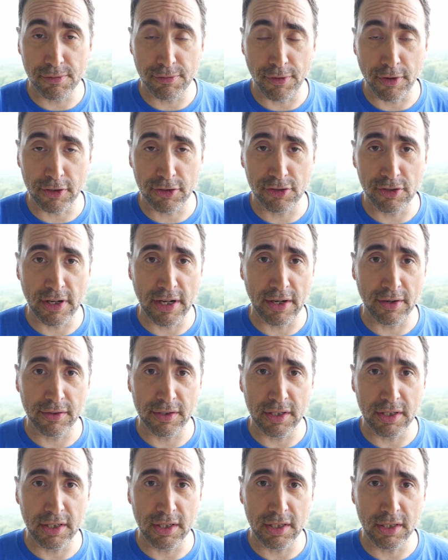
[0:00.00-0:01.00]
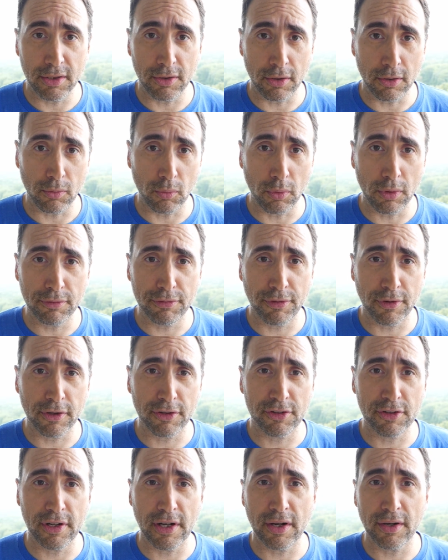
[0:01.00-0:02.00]
functionality or Word
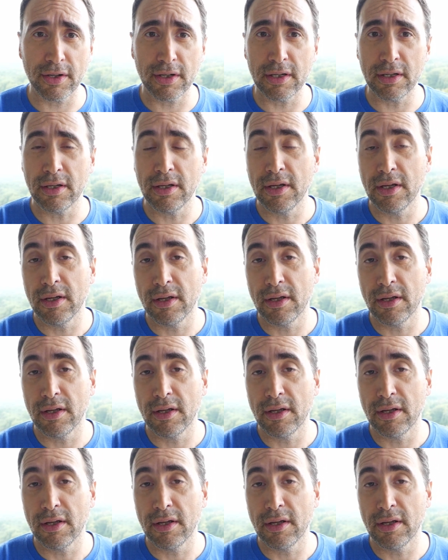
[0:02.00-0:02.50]
functionality,